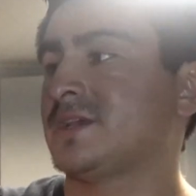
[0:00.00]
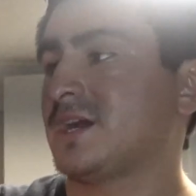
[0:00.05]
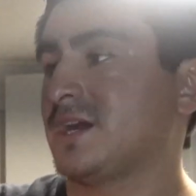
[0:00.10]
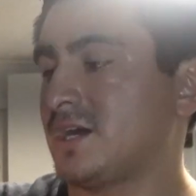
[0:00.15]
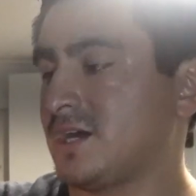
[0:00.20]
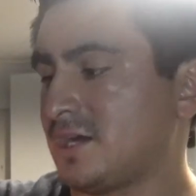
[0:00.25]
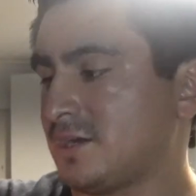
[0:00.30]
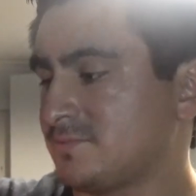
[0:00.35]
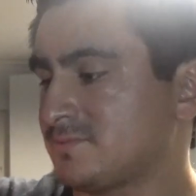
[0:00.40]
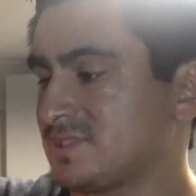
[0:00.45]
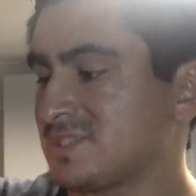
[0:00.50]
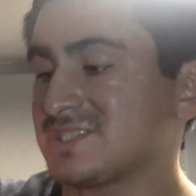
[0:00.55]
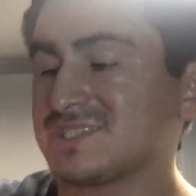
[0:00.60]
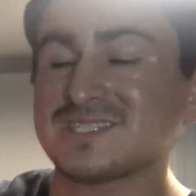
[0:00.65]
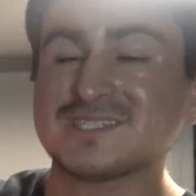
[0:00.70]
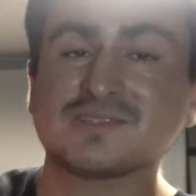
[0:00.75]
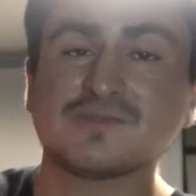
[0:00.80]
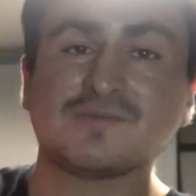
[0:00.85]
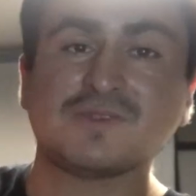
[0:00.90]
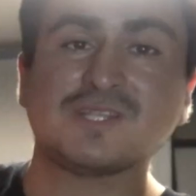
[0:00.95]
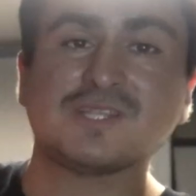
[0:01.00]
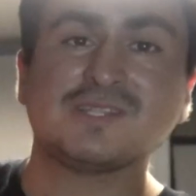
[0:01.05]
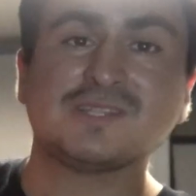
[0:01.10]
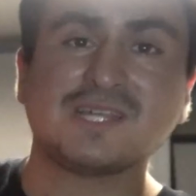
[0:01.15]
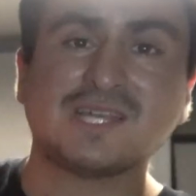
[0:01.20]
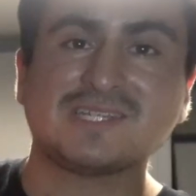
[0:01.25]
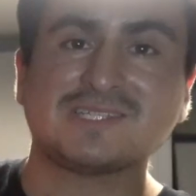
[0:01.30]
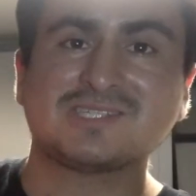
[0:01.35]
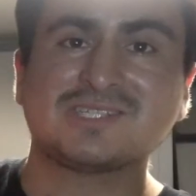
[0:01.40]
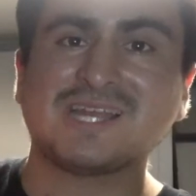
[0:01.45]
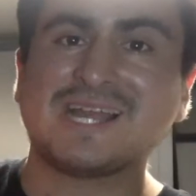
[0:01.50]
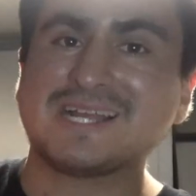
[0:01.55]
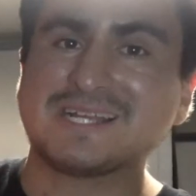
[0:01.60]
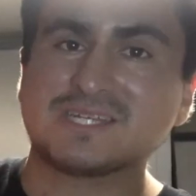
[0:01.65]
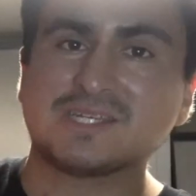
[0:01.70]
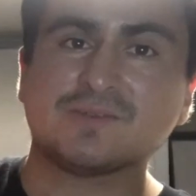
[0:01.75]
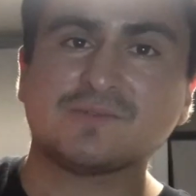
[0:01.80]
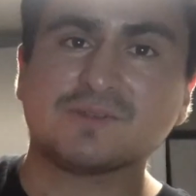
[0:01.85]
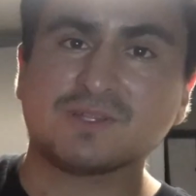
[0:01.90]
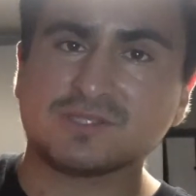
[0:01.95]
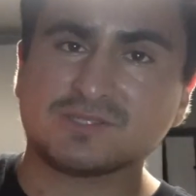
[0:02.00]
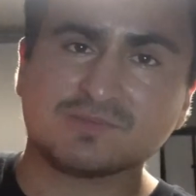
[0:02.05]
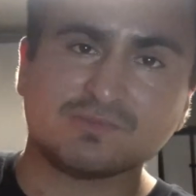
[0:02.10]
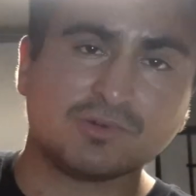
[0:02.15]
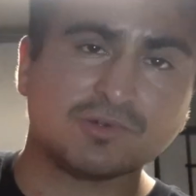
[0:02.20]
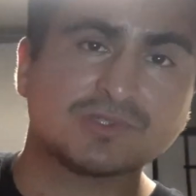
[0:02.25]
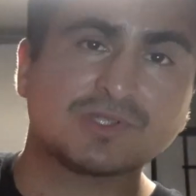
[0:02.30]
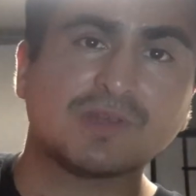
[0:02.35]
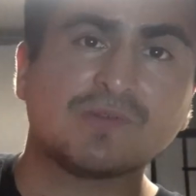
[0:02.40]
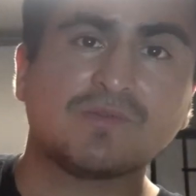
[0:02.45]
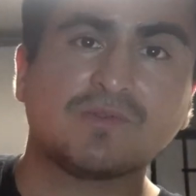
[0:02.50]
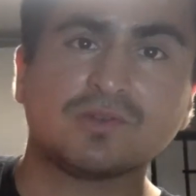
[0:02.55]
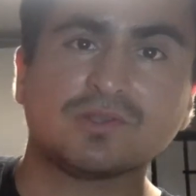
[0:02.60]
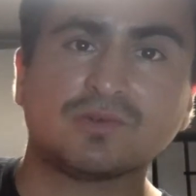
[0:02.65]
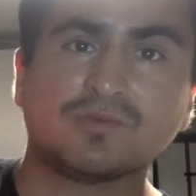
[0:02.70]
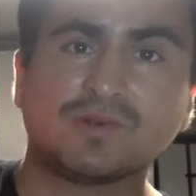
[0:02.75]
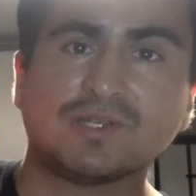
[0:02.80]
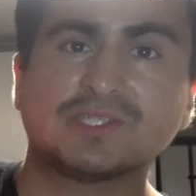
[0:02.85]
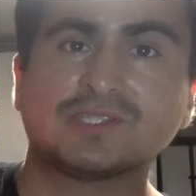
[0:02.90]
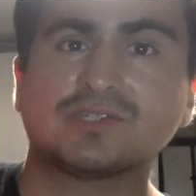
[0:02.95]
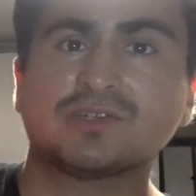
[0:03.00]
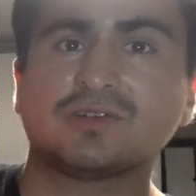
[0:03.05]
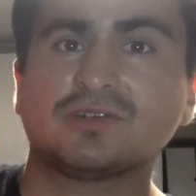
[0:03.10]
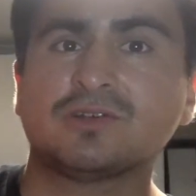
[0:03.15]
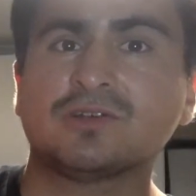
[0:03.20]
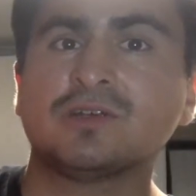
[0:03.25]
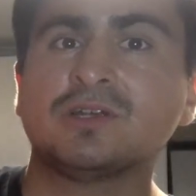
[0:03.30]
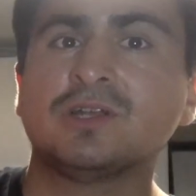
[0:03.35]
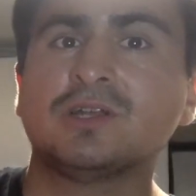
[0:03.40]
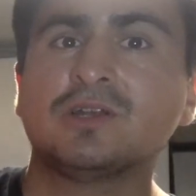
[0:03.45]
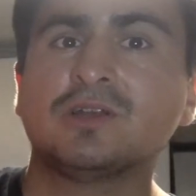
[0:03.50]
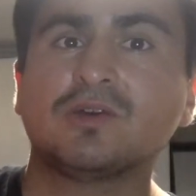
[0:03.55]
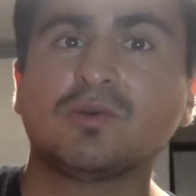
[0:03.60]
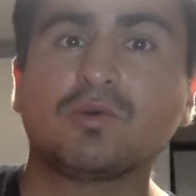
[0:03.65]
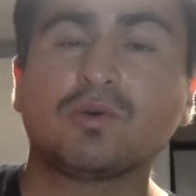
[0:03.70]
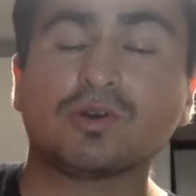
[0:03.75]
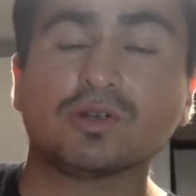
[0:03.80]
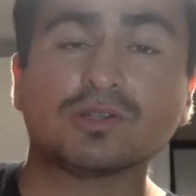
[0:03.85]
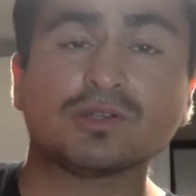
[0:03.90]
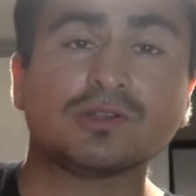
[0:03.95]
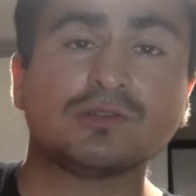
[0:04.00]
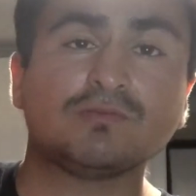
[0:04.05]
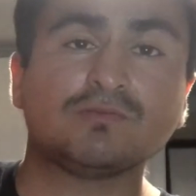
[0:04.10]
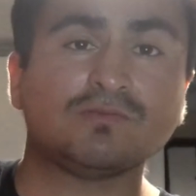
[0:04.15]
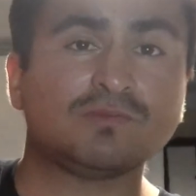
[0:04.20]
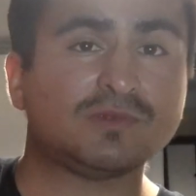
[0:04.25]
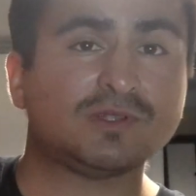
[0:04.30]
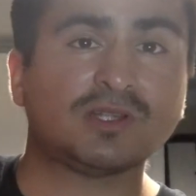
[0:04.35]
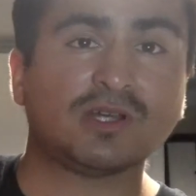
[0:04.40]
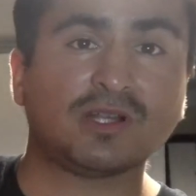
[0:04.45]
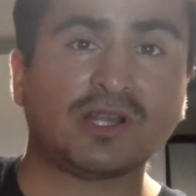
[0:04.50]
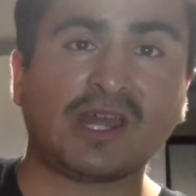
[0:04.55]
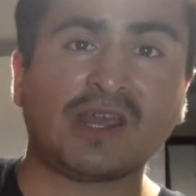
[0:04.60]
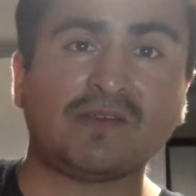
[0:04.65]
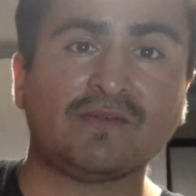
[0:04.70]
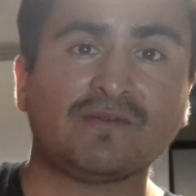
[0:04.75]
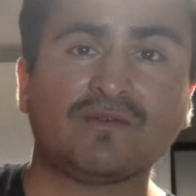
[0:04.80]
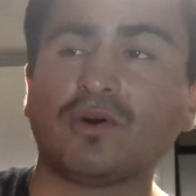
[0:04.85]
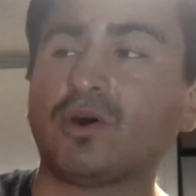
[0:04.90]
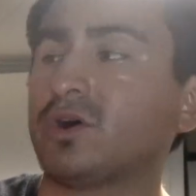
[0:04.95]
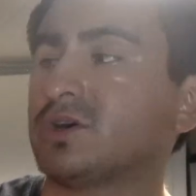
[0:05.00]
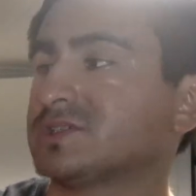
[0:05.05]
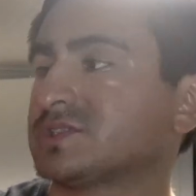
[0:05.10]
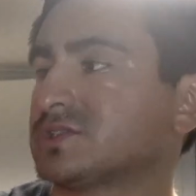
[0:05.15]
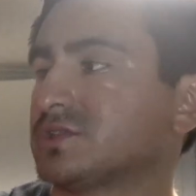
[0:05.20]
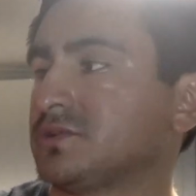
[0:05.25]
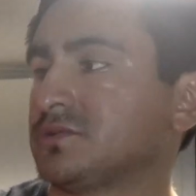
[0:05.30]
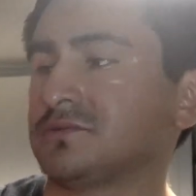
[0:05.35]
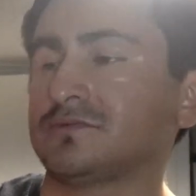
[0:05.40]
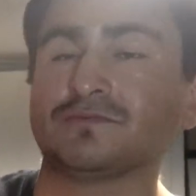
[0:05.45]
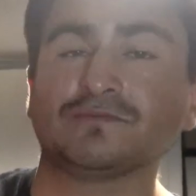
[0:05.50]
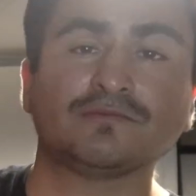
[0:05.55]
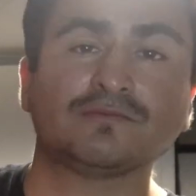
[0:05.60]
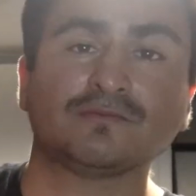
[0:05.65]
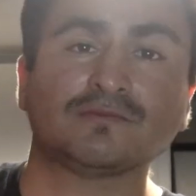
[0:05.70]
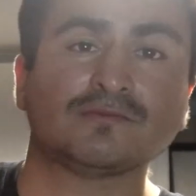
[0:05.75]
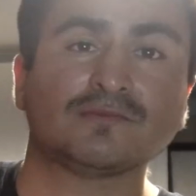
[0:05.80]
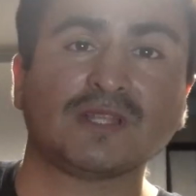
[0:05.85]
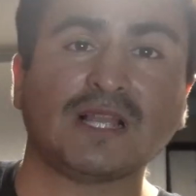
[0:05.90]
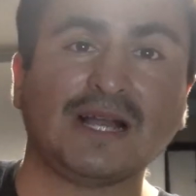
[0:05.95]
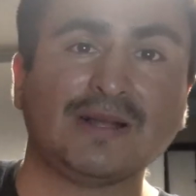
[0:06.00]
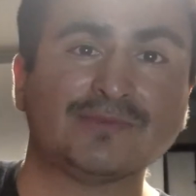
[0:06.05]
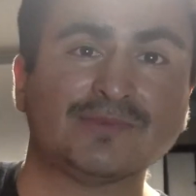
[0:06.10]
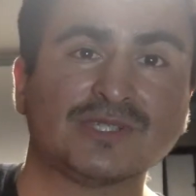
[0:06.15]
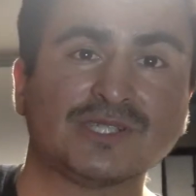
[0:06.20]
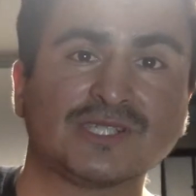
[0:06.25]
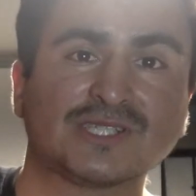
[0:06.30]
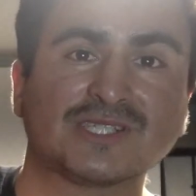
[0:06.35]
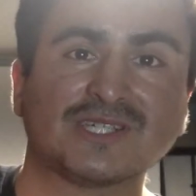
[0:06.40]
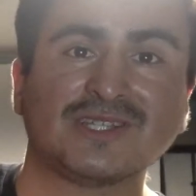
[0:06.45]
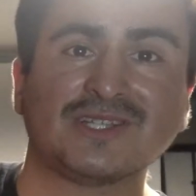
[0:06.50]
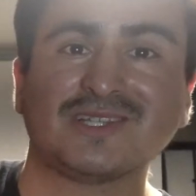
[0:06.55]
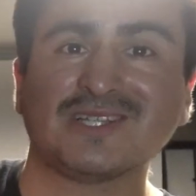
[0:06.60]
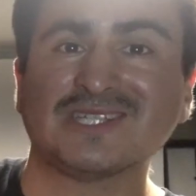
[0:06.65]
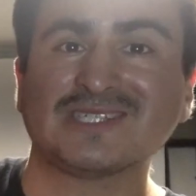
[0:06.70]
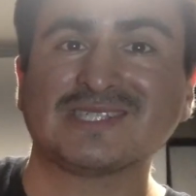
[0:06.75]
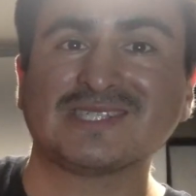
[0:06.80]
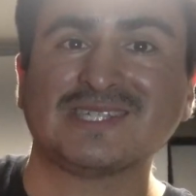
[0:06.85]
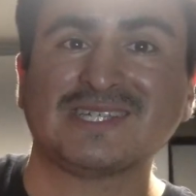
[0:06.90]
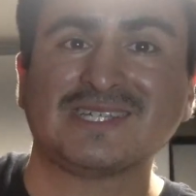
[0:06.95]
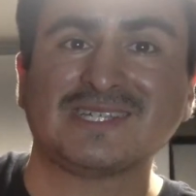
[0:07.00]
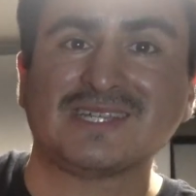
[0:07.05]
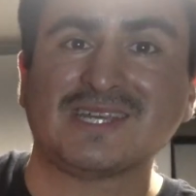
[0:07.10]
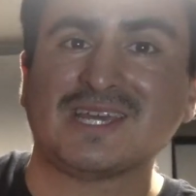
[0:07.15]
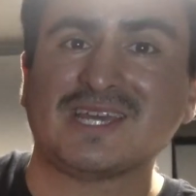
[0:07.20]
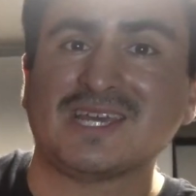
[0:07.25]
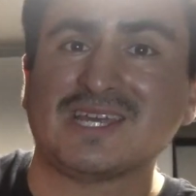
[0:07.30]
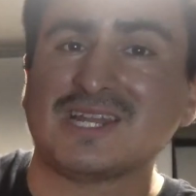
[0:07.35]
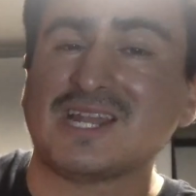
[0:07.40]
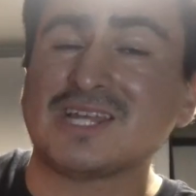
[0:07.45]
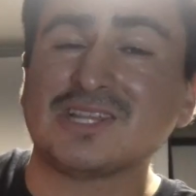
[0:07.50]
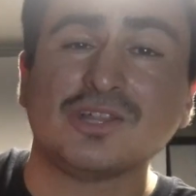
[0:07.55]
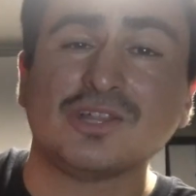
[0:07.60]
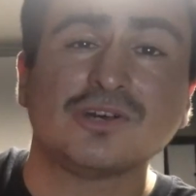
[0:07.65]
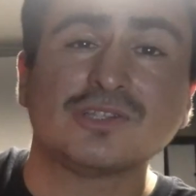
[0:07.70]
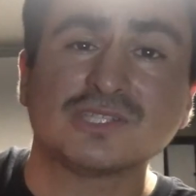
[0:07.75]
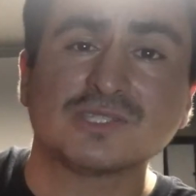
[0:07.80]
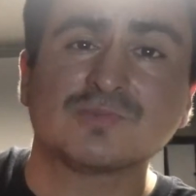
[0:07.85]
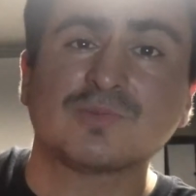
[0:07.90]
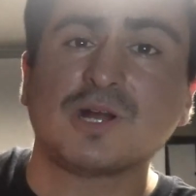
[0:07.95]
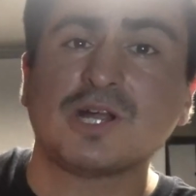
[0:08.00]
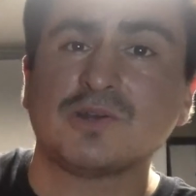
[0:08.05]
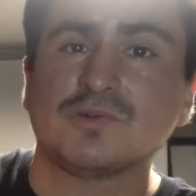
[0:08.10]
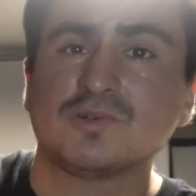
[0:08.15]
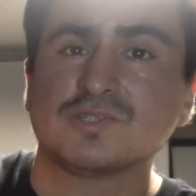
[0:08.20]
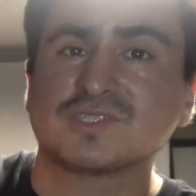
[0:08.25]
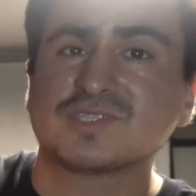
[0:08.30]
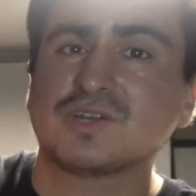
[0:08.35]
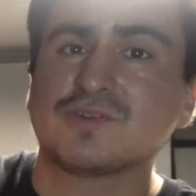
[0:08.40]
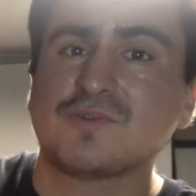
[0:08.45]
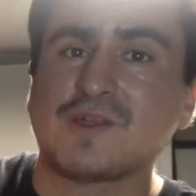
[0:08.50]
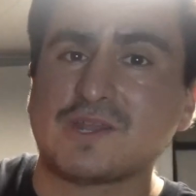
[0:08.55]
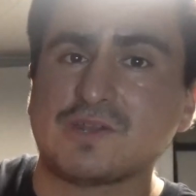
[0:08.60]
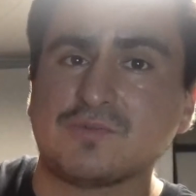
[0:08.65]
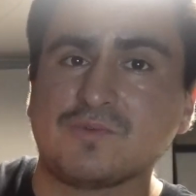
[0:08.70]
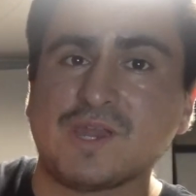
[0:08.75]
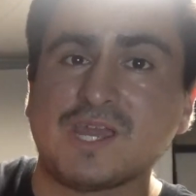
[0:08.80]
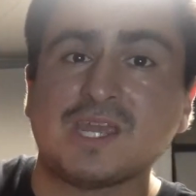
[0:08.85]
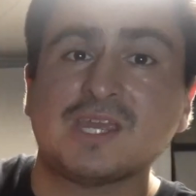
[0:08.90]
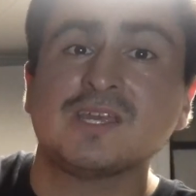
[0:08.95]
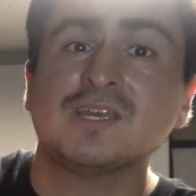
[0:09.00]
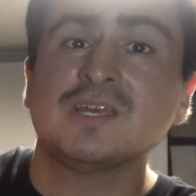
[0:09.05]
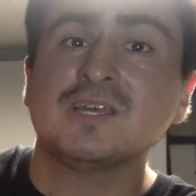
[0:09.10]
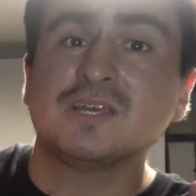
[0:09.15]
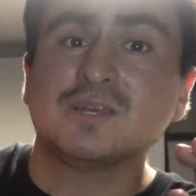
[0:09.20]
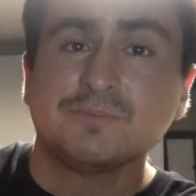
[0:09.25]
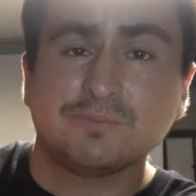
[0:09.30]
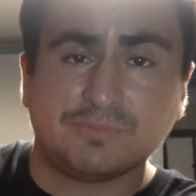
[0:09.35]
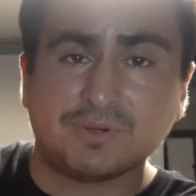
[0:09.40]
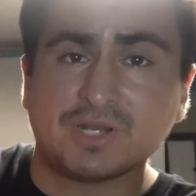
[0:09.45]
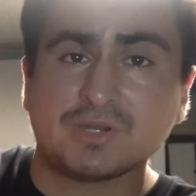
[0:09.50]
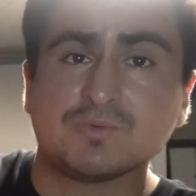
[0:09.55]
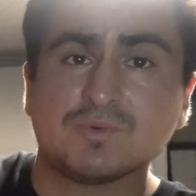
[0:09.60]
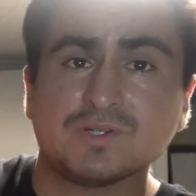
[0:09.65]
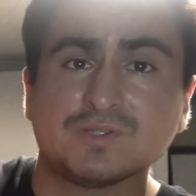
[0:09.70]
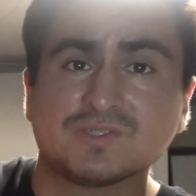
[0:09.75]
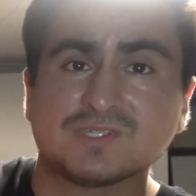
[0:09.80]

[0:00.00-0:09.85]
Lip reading: Since it's a really nice jacket, it's mostly for the winter or the late fall, so I'm just gonna list it, and I know this probably won't sell right away, but it will